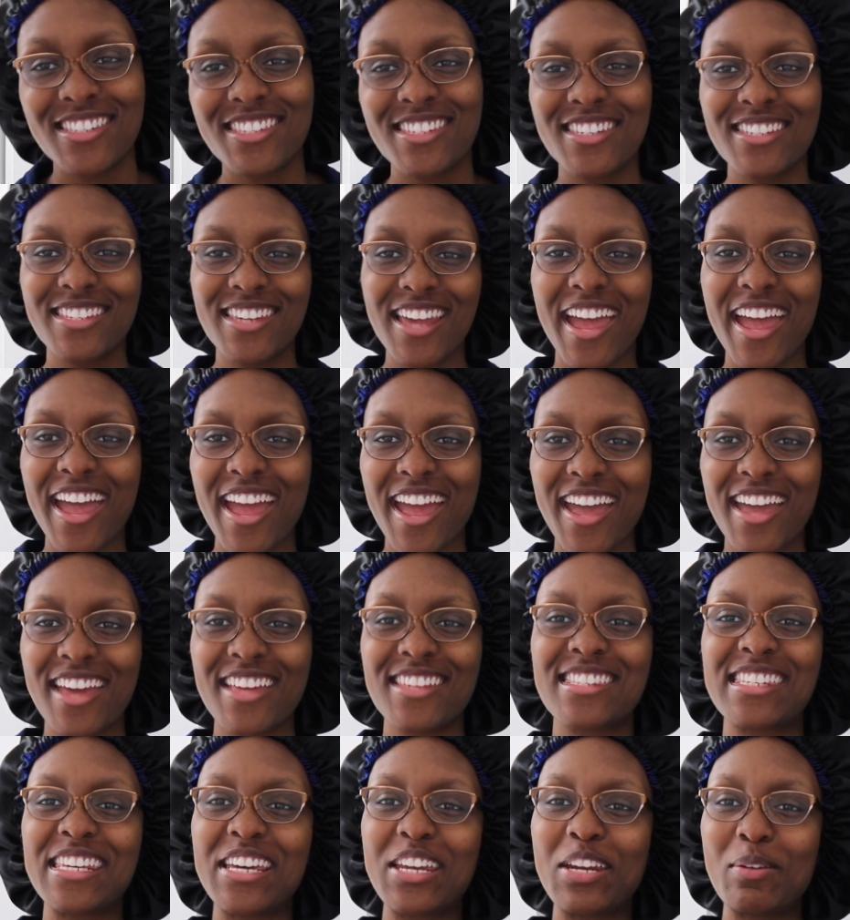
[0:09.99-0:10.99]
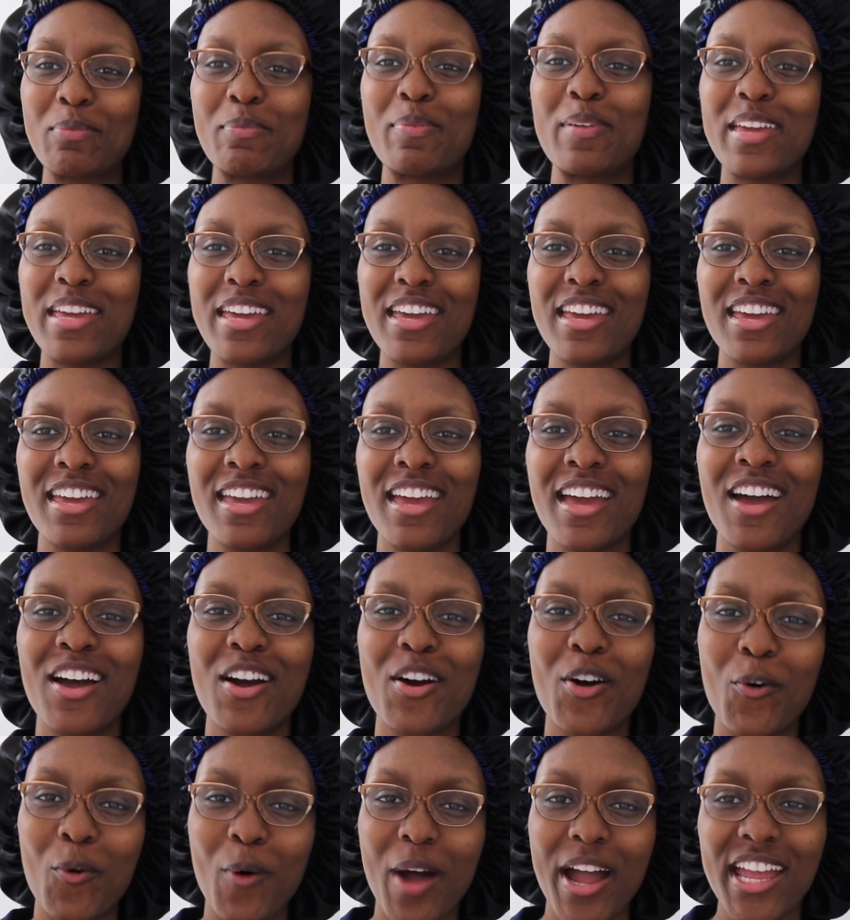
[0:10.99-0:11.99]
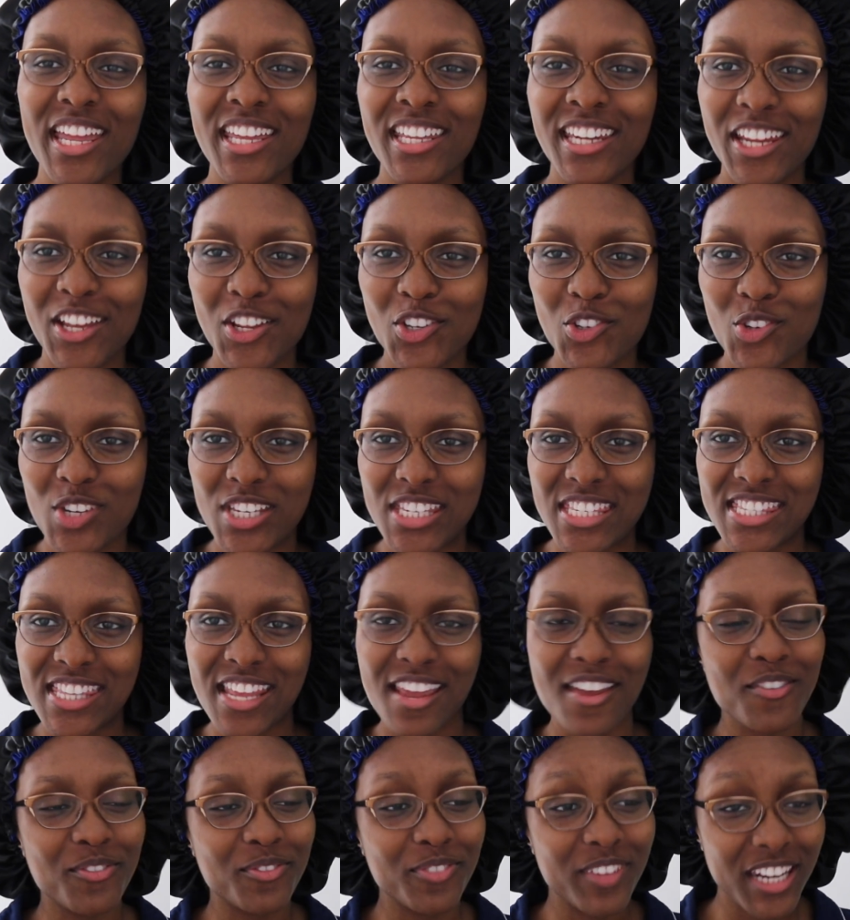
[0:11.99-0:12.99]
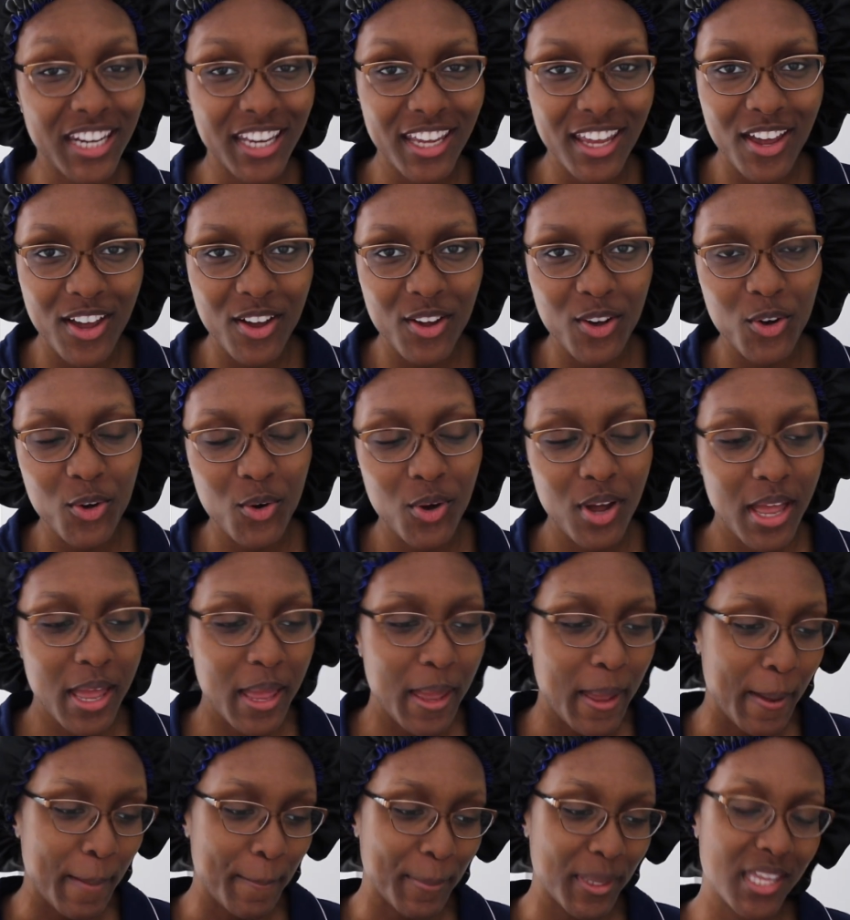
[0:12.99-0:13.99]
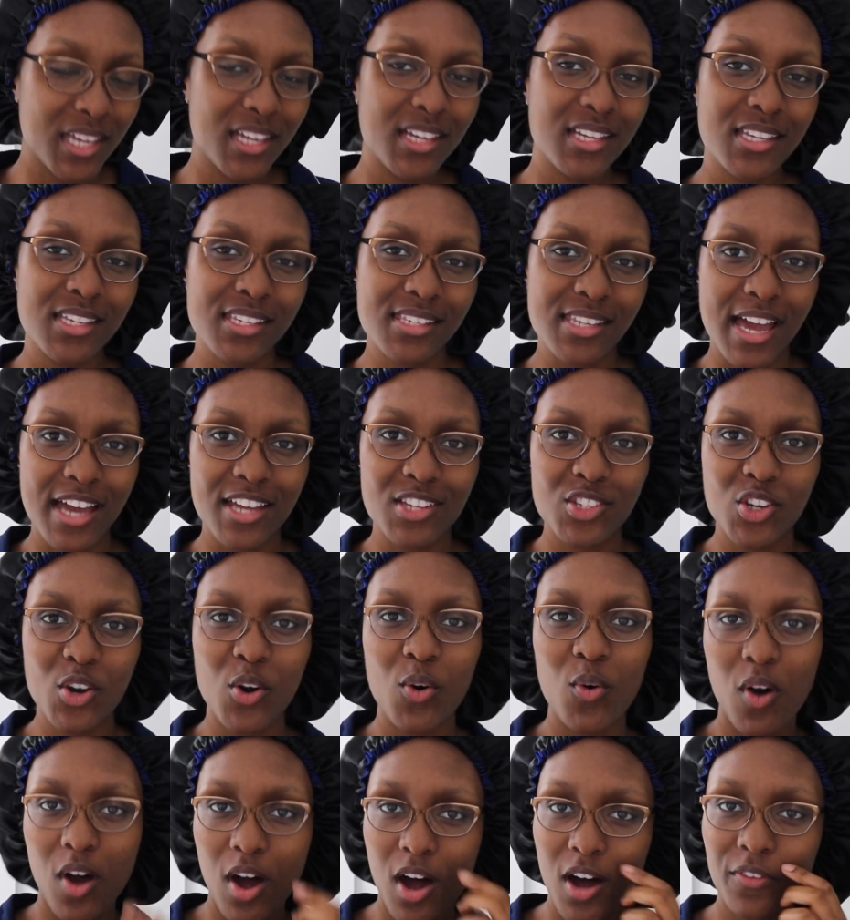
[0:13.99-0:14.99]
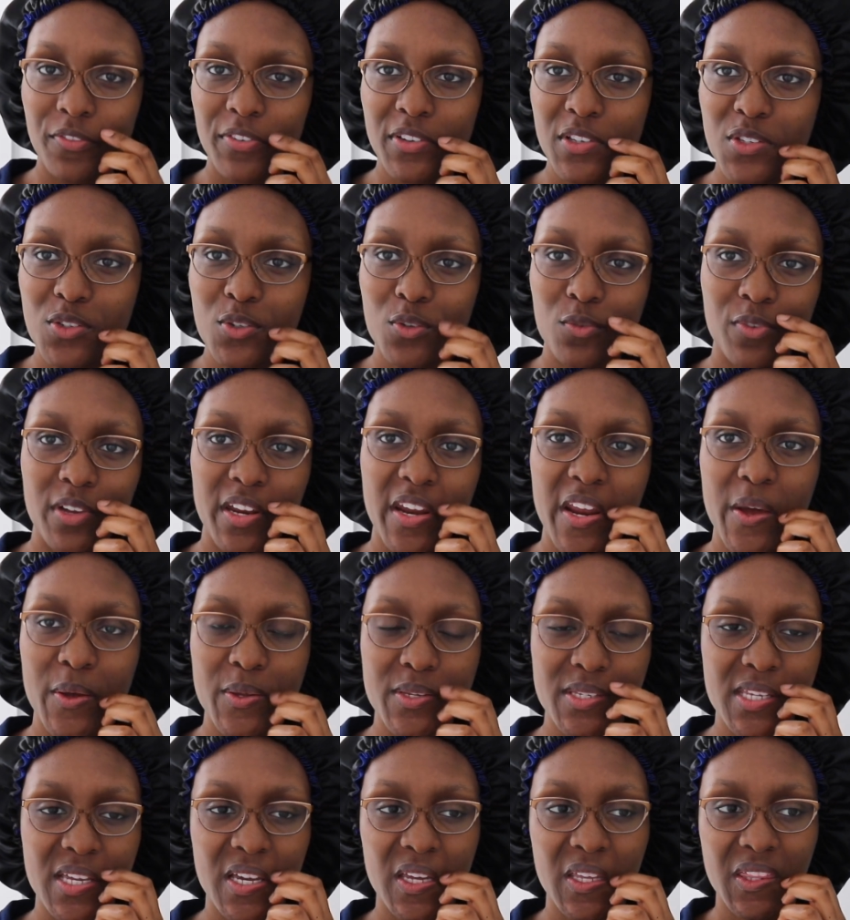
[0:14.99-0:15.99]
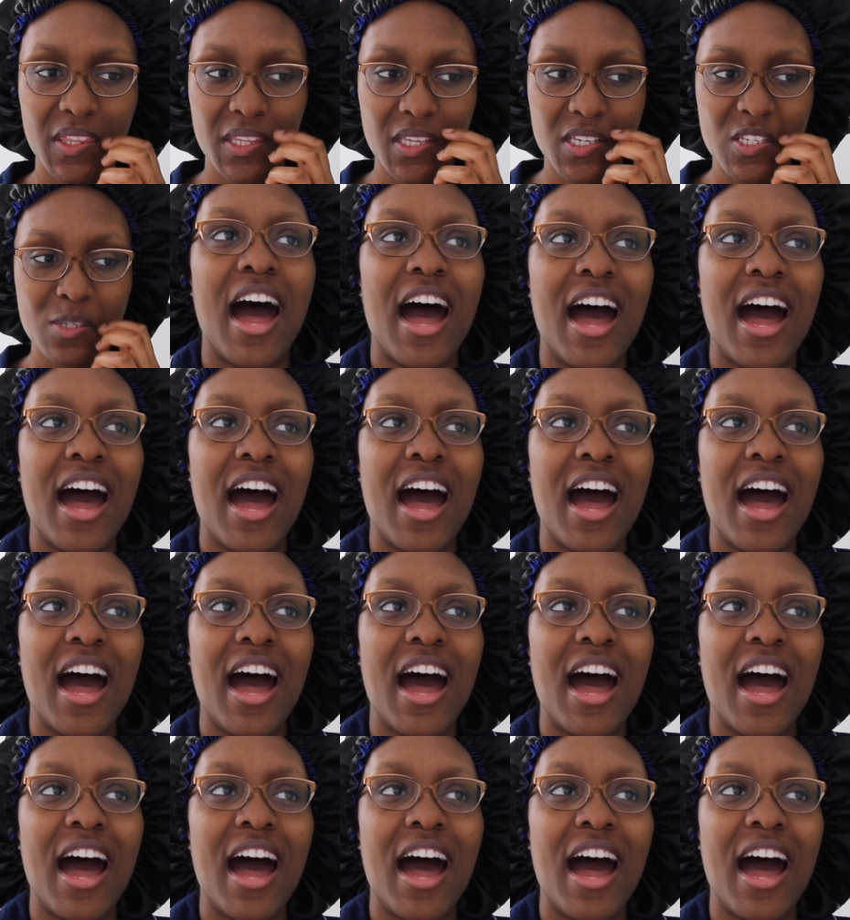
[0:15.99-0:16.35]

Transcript: Today is gonna be quite an interesting video because I don't often do videos like this.